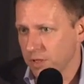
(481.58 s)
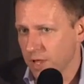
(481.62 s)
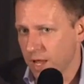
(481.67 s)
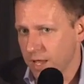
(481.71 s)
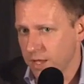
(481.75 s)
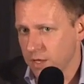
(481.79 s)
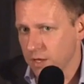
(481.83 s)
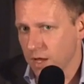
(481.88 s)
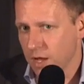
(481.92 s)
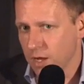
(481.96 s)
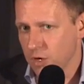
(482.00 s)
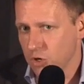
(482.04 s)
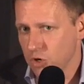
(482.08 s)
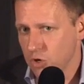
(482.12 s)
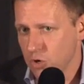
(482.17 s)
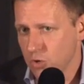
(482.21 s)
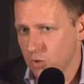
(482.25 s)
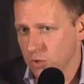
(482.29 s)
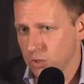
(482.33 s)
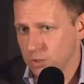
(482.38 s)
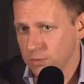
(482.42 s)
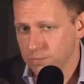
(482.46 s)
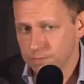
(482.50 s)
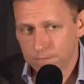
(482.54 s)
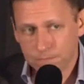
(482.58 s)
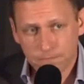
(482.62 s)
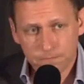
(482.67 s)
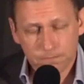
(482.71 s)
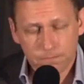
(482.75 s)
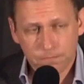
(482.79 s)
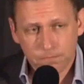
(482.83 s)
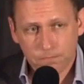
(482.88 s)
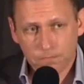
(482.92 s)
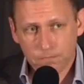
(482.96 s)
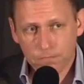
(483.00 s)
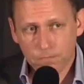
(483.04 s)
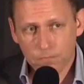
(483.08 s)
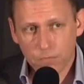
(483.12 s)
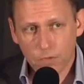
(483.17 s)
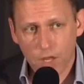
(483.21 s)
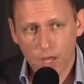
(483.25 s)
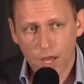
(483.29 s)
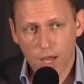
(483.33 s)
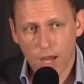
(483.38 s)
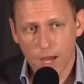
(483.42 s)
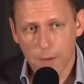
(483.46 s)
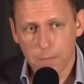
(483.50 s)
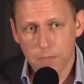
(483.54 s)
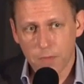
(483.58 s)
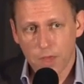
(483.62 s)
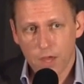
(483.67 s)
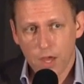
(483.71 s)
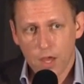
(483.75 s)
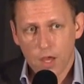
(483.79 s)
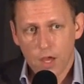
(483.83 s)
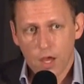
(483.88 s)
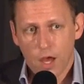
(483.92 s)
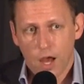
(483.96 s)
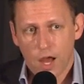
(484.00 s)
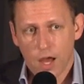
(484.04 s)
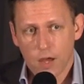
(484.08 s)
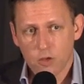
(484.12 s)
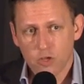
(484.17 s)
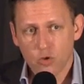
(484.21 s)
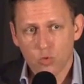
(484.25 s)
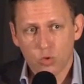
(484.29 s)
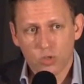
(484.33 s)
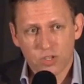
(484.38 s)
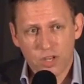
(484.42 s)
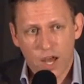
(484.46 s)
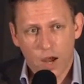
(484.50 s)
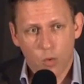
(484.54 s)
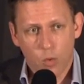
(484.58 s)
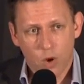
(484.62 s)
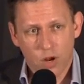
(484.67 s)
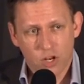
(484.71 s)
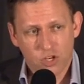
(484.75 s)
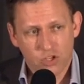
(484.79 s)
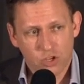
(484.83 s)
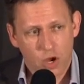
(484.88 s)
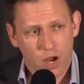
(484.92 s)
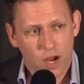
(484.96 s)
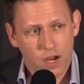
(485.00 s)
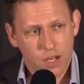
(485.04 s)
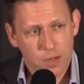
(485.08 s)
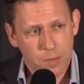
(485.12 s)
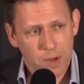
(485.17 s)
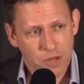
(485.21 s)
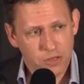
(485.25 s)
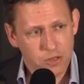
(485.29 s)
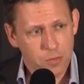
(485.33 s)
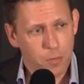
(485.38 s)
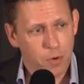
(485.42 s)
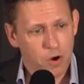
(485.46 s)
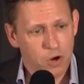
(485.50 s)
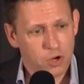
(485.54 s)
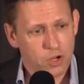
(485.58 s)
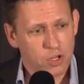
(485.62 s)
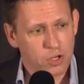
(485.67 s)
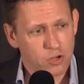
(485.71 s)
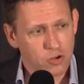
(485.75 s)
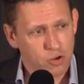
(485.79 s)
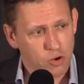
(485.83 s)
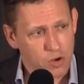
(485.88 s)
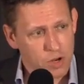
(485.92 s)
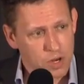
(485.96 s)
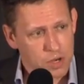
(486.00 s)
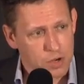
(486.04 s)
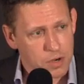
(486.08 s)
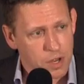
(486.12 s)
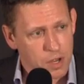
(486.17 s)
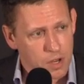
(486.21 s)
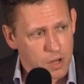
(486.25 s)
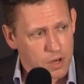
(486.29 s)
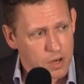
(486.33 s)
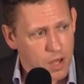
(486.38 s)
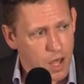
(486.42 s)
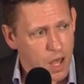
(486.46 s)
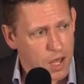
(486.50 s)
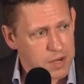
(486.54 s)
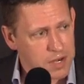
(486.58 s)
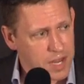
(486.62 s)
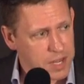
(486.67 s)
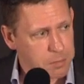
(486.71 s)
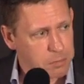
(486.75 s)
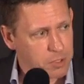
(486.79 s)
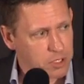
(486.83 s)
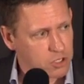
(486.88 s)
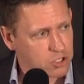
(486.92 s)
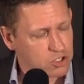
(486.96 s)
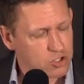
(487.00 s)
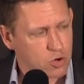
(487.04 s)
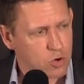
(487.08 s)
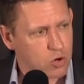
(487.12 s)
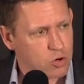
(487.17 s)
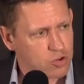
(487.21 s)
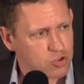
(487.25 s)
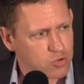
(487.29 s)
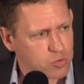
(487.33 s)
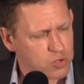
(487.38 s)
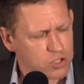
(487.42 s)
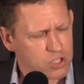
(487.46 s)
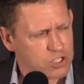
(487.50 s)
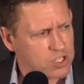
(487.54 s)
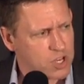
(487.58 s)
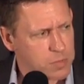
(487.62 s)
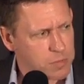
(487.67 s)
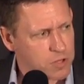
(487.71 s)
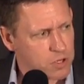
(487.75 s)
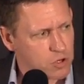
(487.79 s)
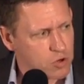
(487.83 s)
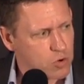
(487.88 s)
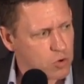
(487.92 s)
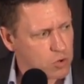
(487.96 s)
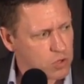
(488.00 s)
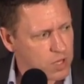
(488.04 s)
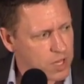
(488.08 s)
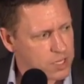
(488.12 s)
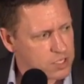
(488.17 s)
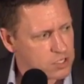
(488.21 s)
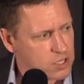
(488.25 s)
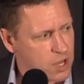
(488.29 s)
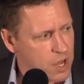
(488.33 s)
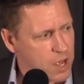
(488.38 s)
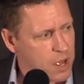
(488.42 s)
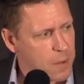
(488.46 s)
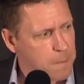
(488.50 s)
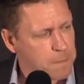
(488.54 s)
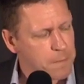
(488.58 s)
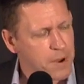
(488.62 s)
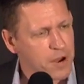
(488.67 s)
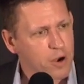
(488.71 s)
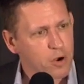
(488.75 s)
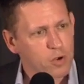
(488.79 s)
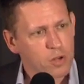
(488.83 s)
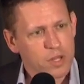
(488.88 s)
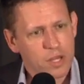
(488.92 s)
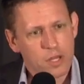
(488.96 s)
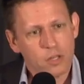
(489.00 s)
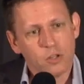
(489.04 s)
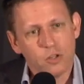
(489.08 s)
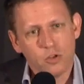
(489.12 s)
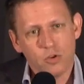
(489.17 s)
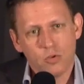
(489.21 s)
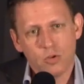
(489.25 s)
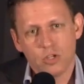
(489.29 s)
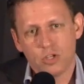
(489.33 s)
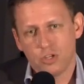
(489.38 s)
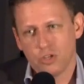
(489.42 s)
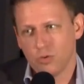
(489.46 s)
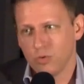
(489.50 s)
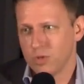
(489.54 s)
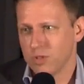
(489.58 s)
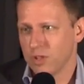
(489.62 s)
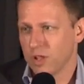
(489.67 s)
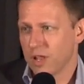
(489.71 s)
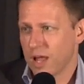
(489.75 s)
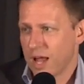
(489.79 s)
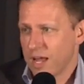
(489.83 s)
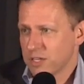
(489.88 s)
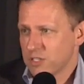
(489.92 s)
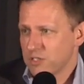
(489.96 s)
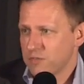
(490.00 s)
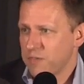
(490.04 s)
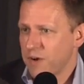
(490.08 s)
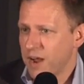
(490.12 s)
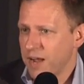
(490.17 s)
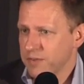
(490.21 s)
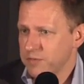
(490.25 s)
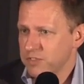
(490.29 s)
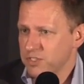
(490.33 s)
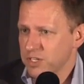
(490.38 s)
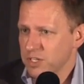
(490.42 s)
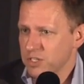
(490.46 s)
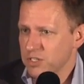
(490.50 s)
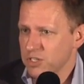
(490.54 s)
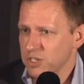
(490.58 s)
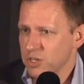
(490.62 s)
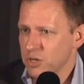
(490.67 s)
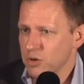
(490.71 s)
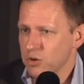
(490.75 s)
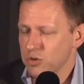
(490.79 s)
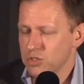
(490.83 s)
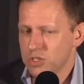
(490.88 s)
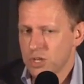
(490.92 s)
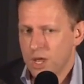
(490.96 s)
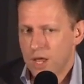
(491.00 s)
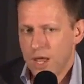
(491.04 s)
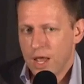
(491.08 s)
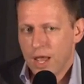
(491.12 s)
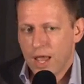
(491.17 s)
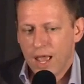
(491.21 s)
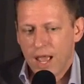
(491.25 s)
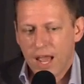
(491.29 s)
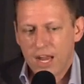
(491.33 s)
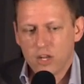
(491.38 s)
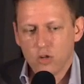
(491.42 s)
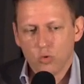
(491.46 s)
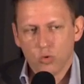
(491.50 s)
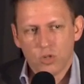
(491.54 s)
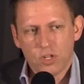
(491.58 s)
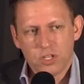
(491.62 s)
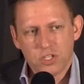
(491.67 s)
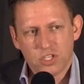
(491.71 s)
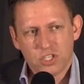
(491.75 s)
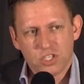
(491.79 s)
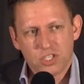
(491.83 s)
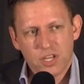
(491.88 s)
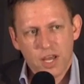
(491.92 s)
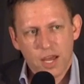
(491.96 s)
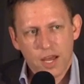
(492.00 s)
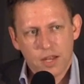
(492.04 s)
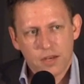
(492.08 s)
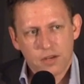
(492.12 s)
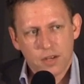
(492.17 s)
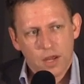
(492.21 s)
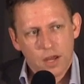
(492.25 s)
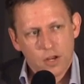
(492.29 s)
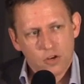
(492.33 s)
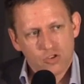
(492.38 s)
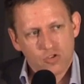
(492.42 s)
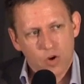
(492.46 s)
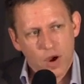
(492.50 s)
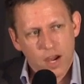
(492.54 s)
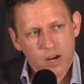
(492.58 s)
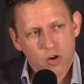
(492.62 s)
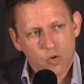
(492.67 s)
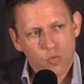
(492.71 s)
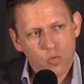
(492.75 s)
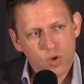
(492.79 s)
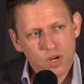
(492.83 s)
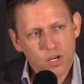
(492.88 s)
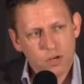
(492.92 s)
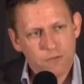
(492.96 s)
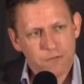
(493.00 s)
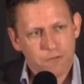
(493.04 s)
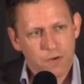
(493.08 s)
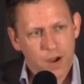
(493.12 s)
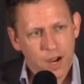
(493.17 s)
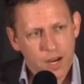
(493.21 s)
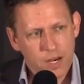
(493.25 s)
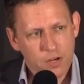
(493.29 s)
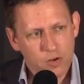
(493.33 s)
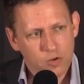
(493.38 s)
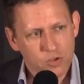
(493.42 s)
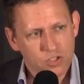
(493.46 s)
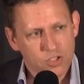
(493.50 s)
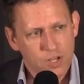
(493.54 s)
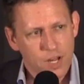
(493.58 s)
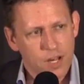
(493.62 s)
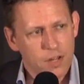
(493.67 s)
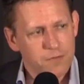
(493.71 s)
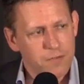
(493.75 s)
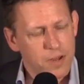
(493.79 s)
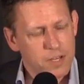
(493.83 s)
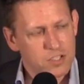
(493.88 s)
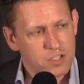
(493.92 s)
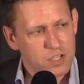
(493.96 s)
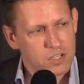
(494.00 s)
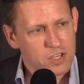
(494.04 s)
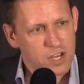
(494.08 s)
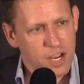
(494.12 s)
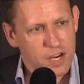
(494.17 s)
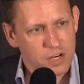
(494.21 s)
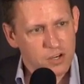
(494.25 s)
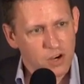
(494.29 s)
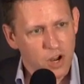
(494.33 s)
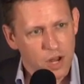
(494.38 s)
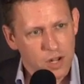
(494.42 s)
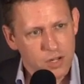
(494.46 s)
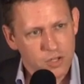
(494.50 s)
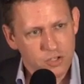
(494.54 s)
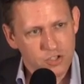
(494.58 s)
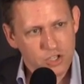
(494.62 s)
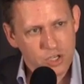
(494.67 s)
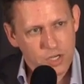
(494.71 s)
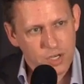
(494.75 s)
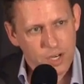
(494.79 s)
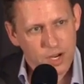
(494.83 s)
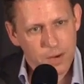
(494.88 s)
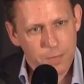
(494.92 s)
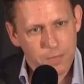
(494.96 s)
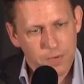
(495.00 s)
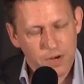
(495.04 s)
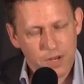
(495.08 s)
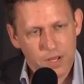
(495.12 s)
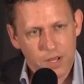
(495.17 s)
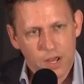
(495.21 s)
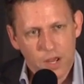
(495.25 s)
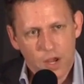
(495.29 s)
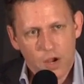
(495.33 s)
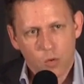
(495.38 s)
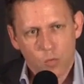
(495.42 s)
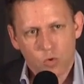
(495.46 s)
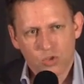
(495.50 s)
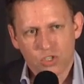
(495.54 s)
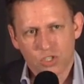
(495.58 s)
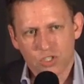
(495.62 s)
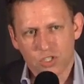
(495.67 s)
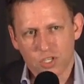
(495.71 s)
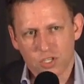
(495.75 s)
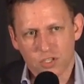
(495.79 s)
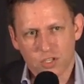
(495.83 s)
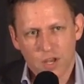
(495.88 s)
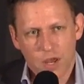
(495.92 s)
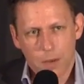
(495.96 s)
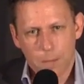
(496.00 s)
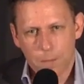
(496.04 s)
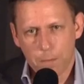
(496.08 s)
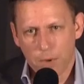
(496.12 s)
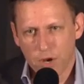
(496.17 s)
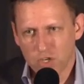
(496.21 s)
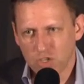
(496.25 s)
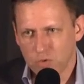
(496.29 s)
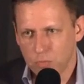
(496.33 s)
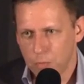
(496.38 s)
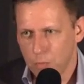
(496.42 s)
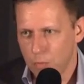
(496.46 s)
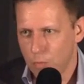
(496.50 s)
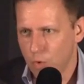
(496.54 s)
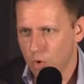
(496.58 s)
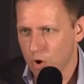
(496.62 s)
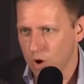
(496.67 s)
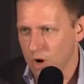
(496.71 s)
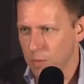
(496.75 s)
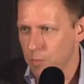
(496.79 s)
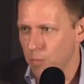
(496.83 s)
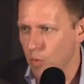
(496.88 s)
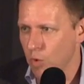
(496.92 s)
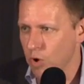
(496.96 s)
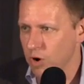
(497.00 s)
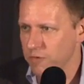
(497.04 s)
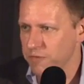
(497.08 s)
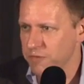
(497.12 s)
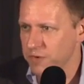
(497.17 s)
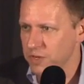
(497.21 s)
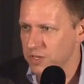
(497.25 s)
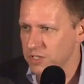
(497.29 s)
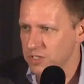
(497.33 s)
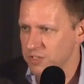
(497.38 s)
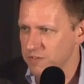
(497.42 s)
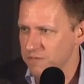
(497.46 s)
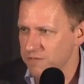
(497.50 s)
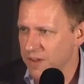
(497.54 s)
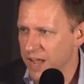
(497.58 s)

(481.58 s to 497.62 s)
like Google, you will not want to talk about the market you're in, namely search, which is something Google has barely alluded to in the last 5-6 years. And you will instead try to redefine yourself as a technology company, which is this much more amorphous,